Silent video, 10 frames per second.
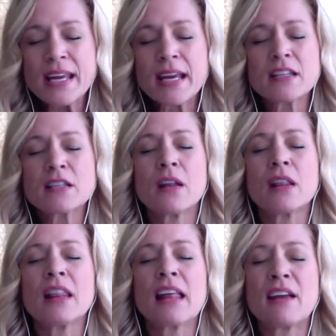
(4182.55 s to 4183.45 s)
It's the
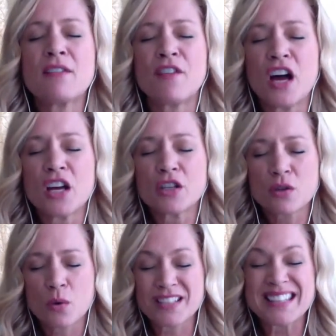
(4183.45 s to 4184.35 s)
life
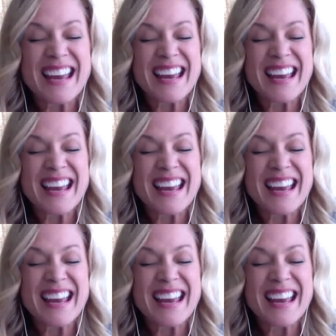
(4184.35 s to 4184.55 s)
source.